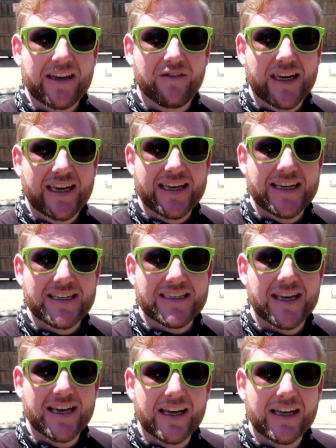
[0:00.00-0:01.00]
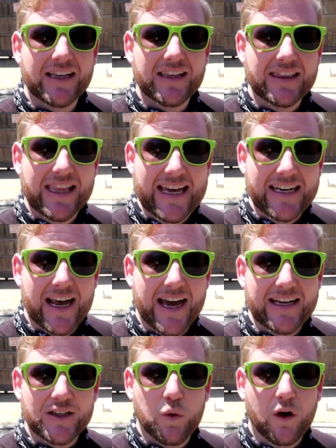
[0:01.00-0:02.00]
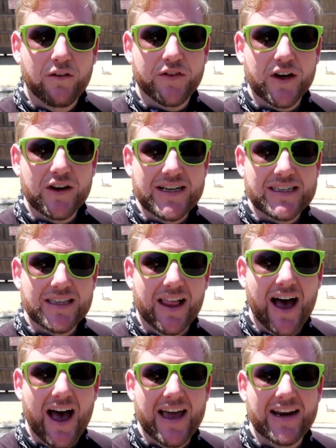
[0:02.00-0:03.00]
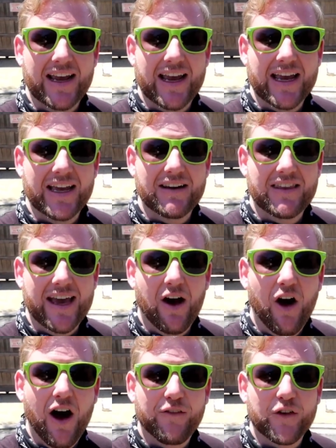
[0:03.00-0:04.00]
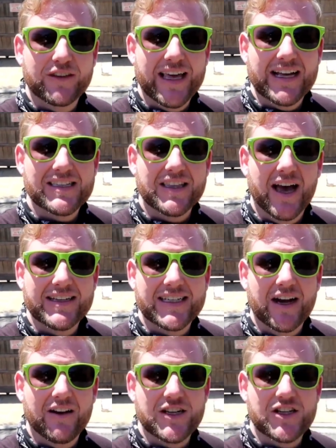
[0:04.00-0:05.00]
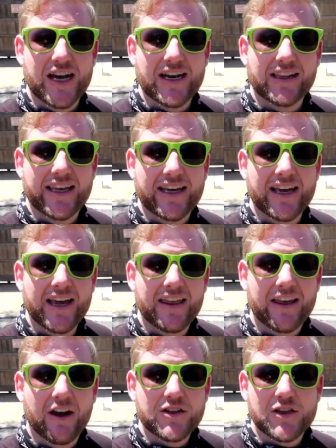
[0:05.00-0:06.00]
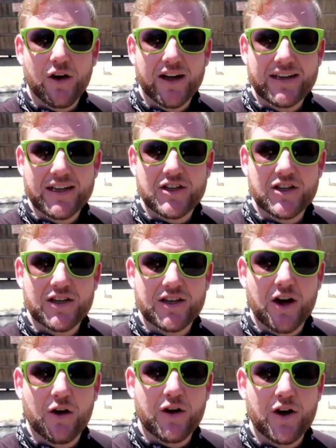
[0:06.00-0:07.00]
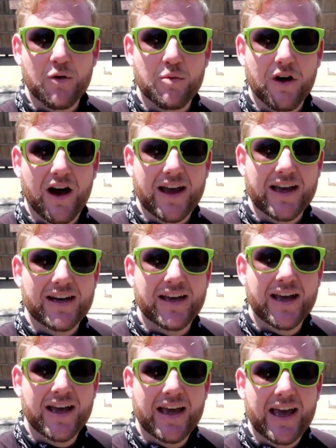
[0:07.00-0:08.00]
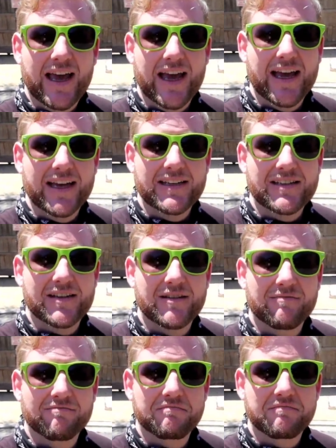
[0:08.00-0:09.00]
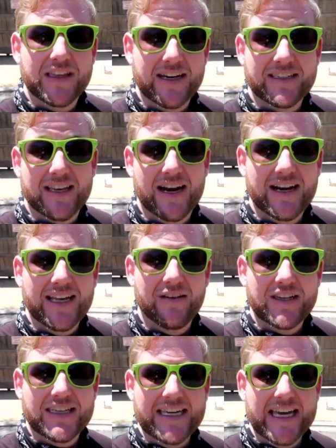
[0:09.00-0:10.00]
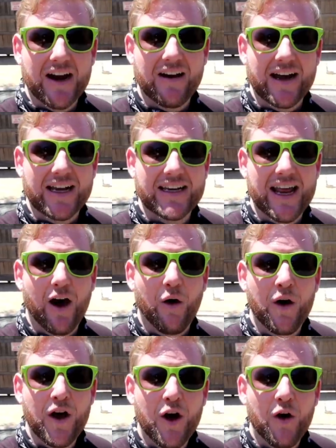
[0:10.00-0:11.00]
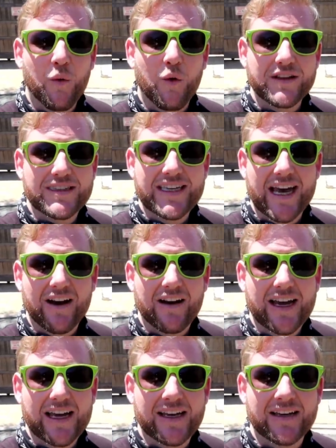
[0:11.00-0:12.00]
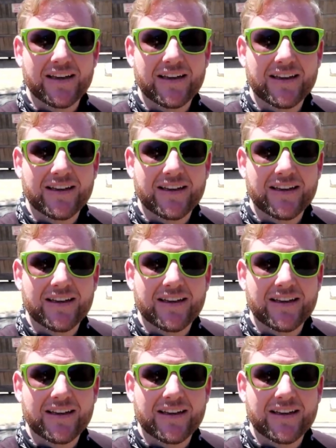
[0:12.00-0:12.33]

leaving his late night 12:30 slot, and they offered that slot to Garry Shandling. They also auditioned Conan O'Brien, and they decided to give it to Gary. Now, once Gary